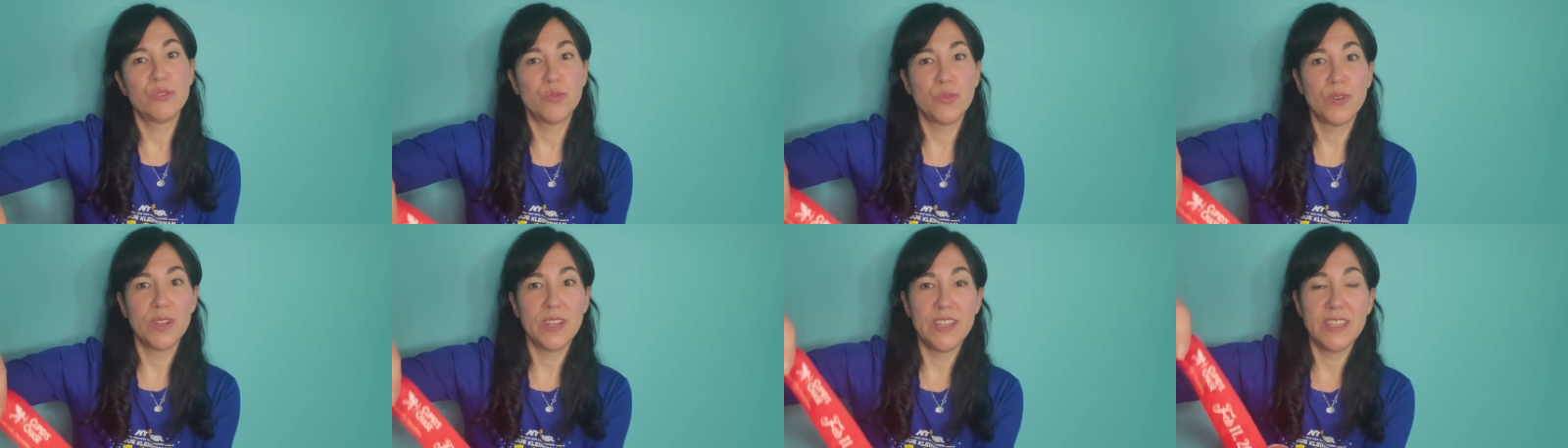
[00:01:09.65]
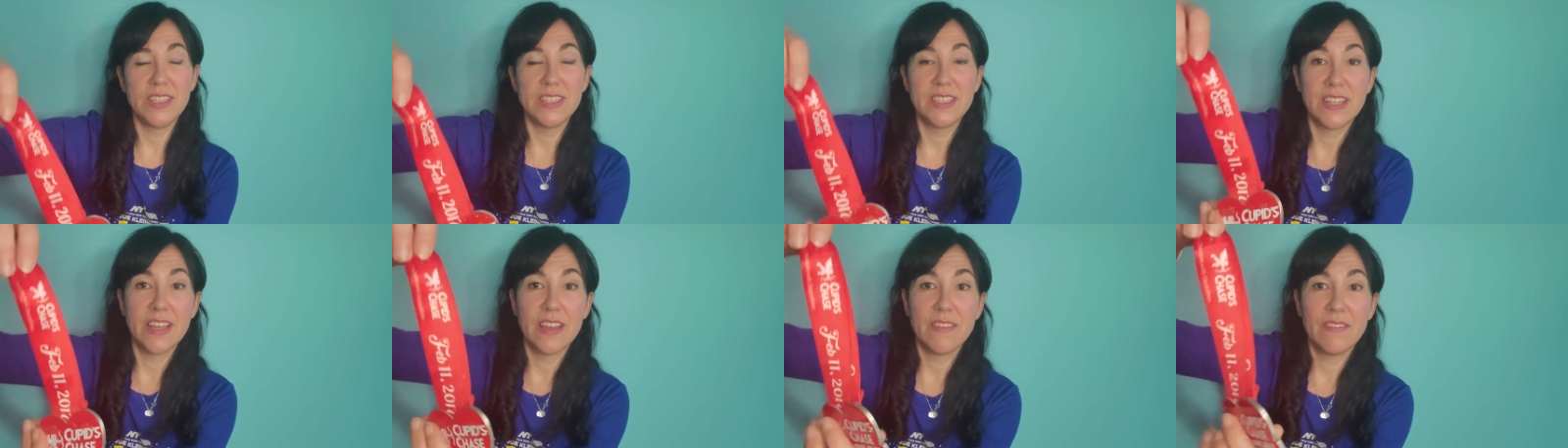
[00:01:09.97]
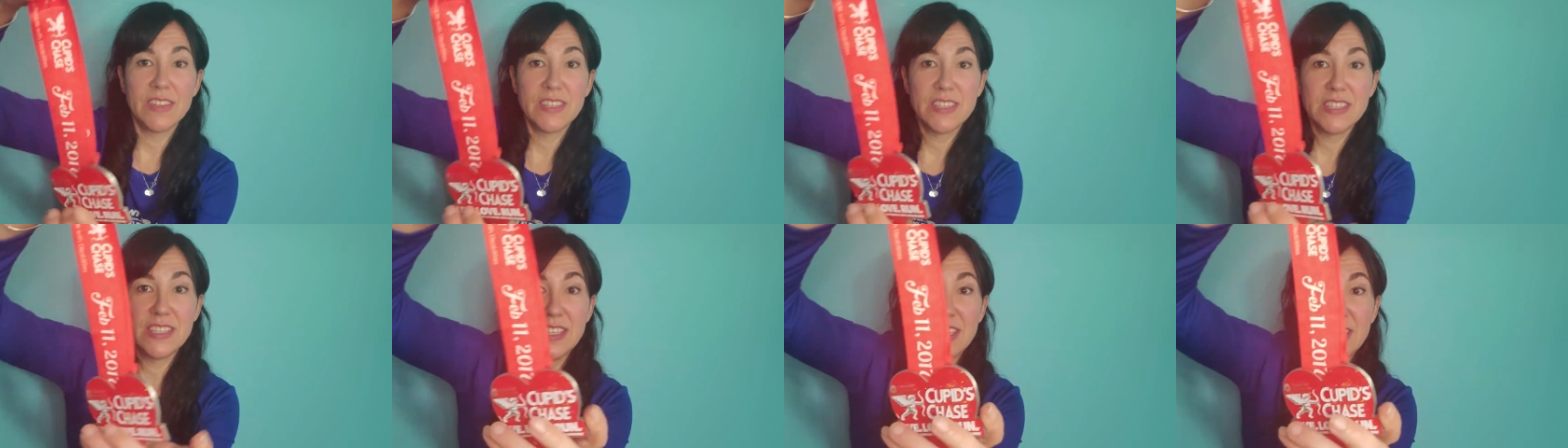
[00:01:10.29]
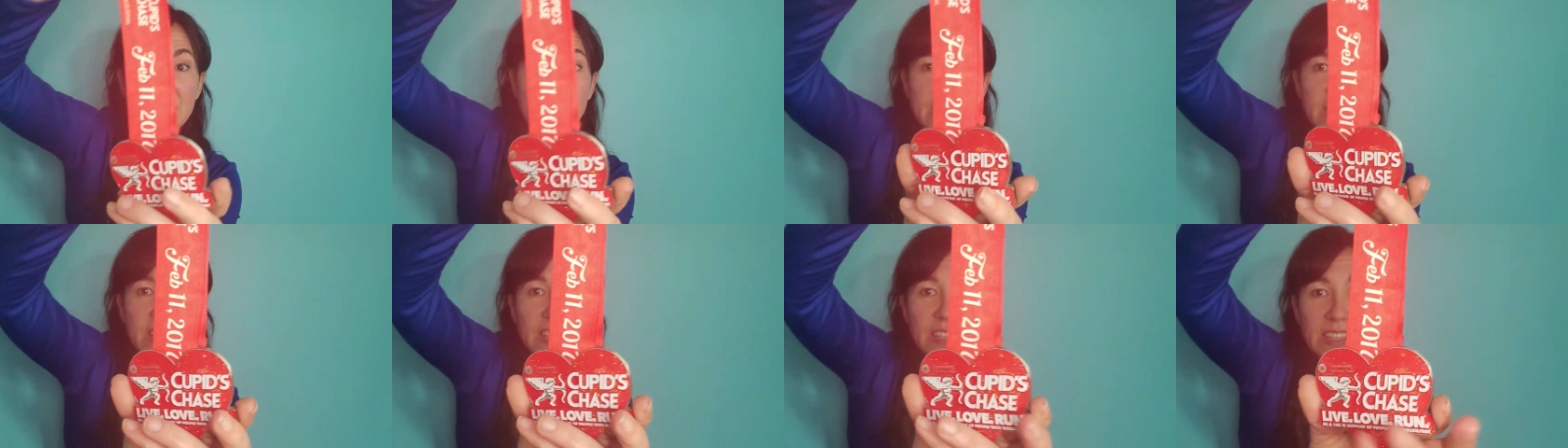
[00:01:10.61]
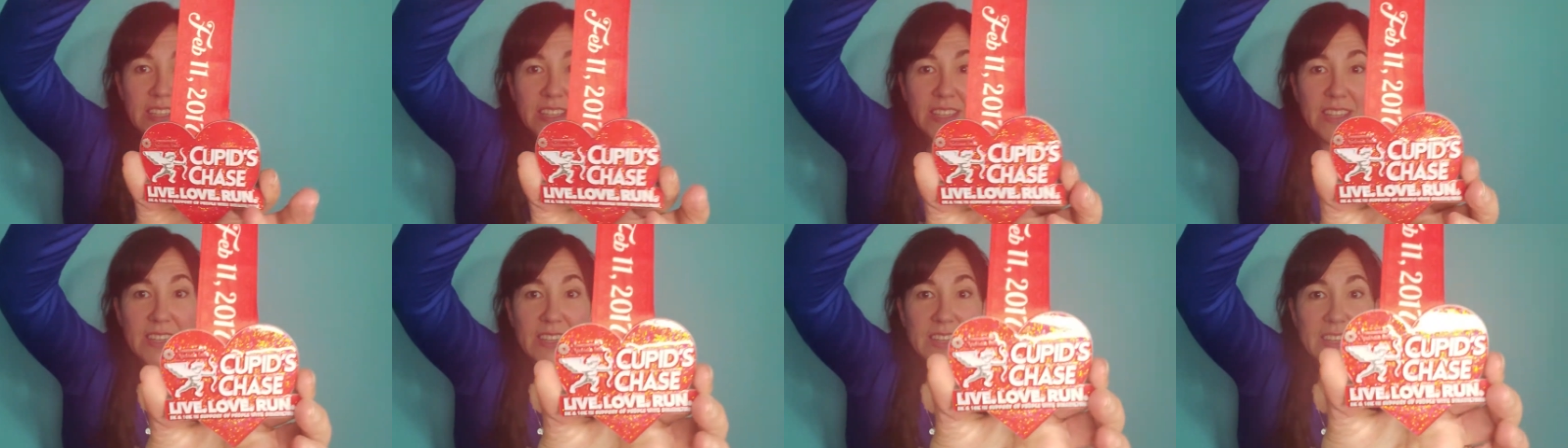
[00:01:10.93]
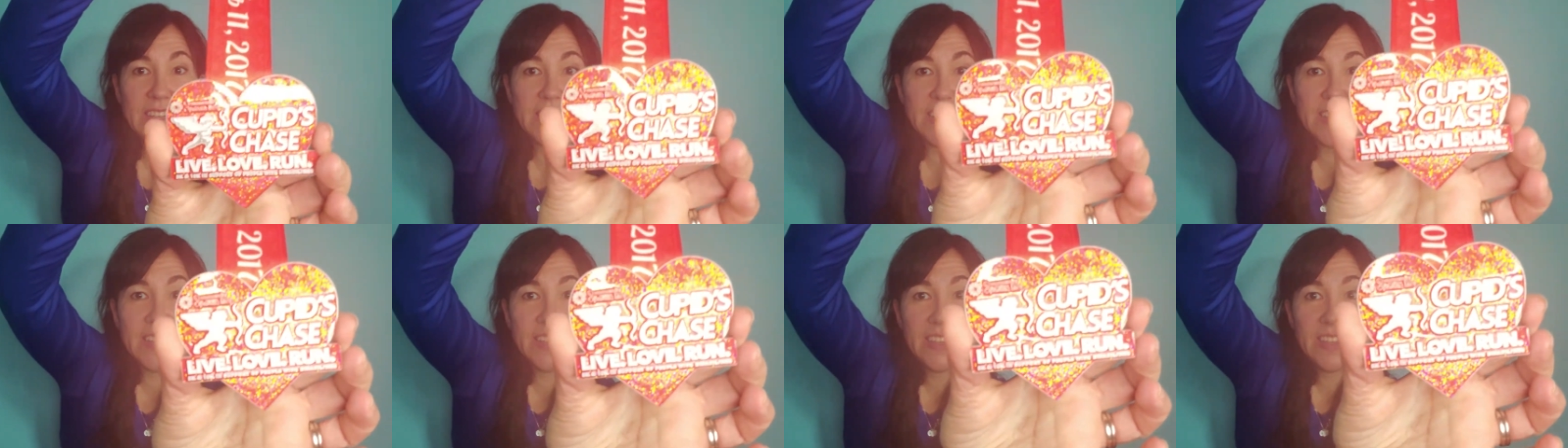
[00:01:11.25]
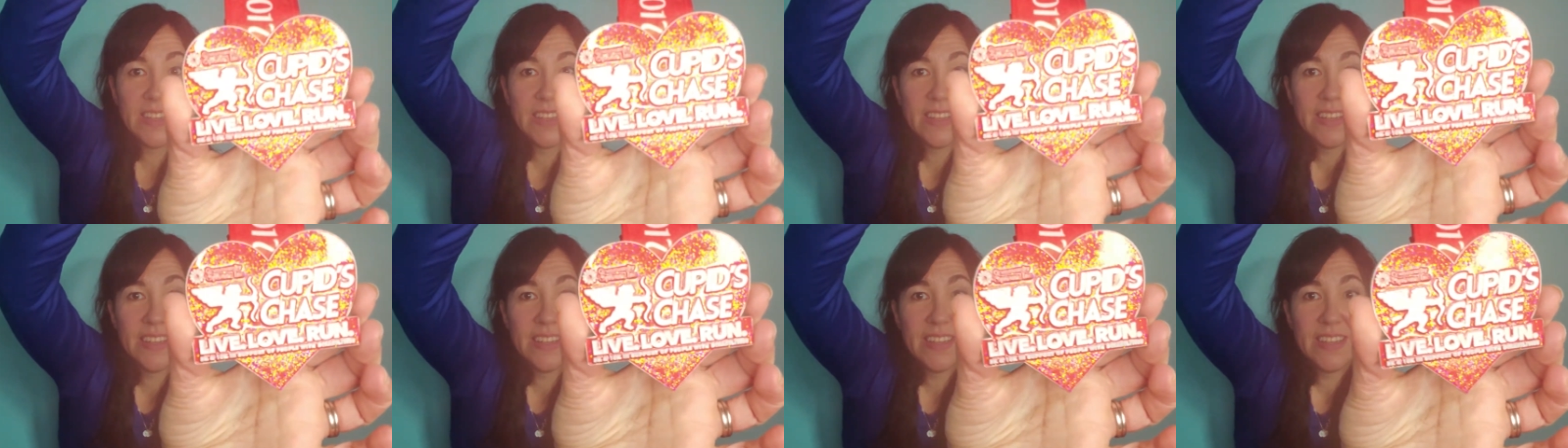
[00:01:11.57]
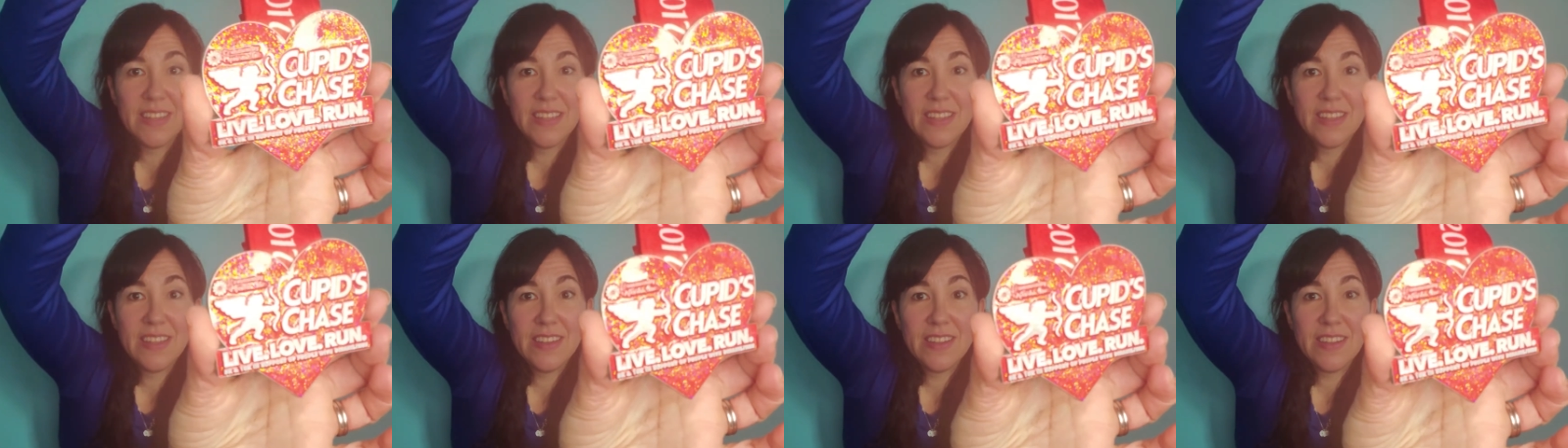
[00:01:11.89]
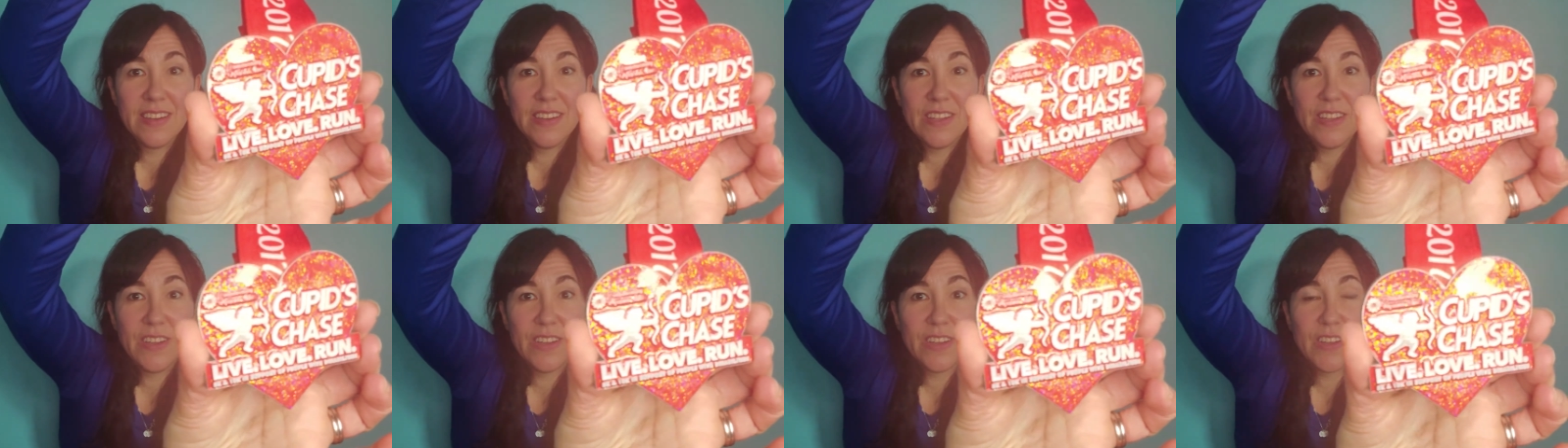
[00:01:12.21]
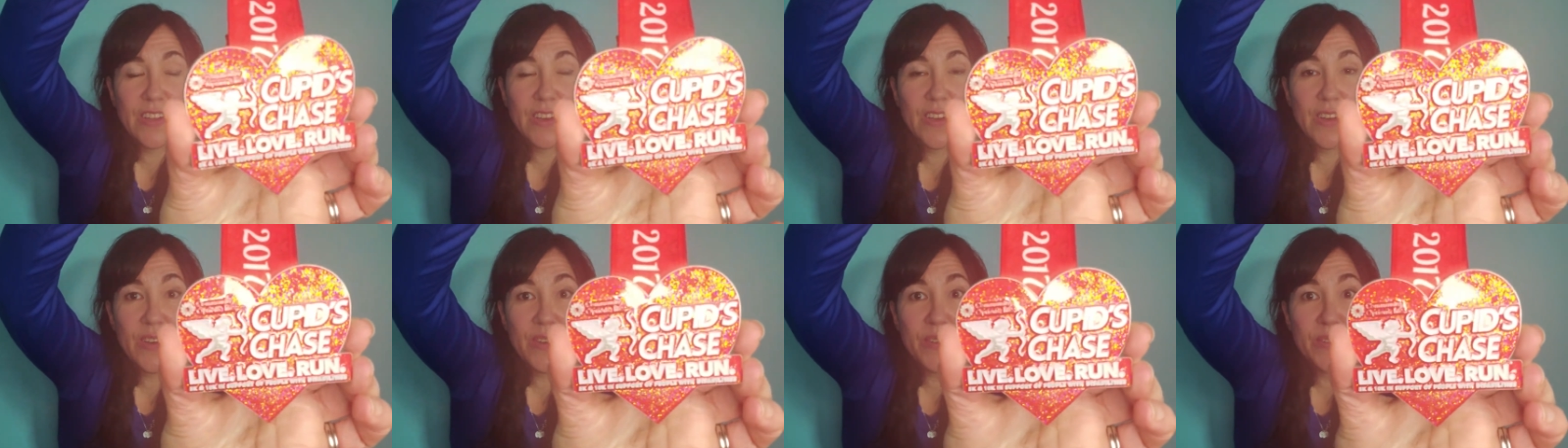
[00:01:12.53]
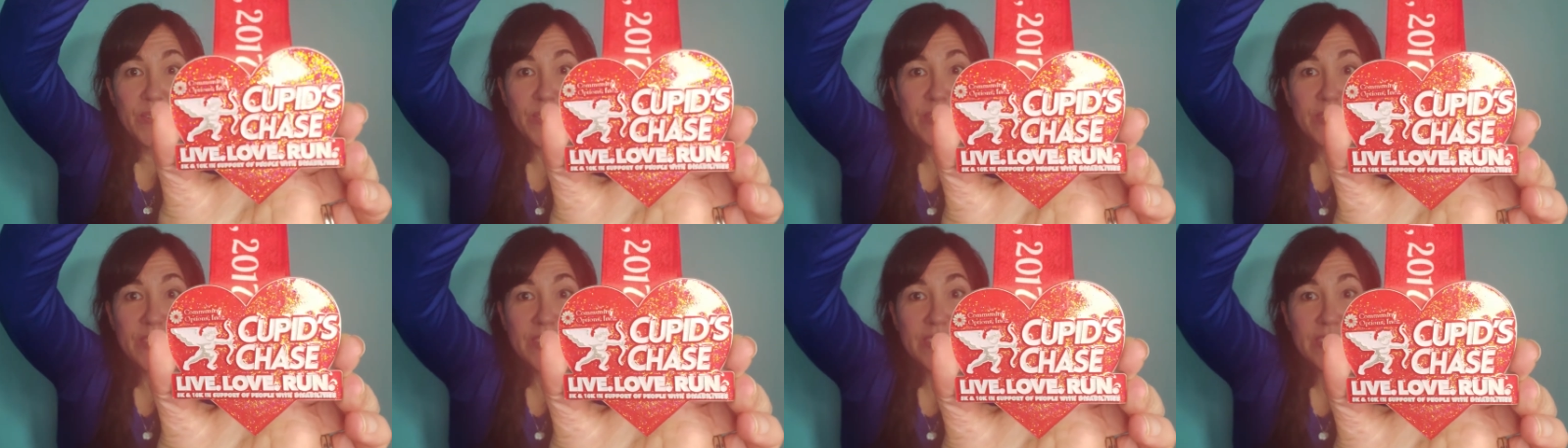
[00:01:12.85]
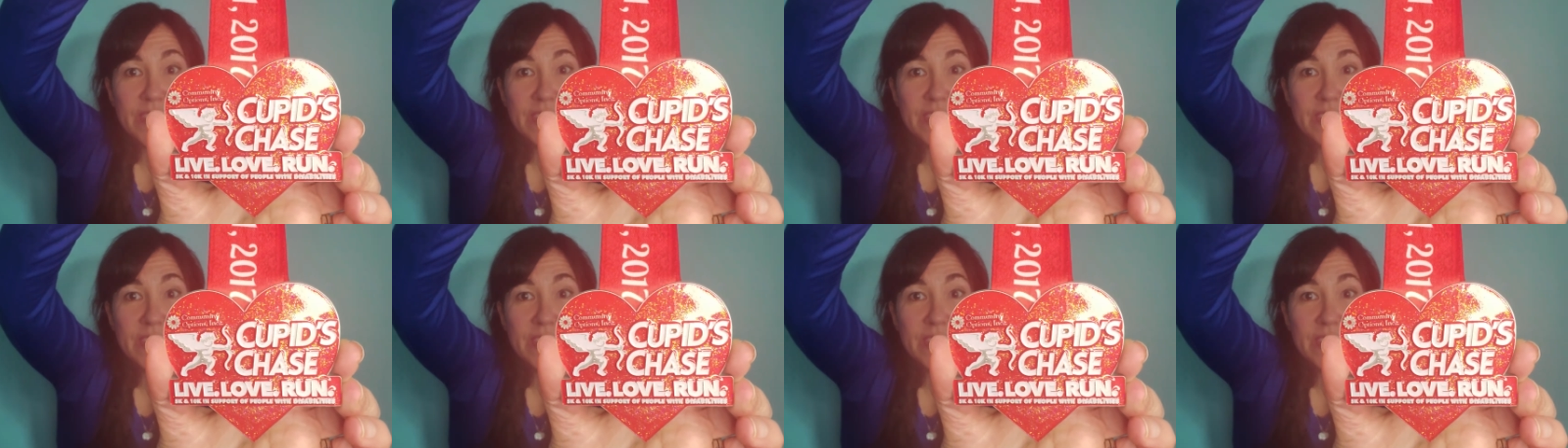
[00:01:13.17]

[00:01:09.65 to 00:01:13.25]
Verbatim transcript: 2017. There you go.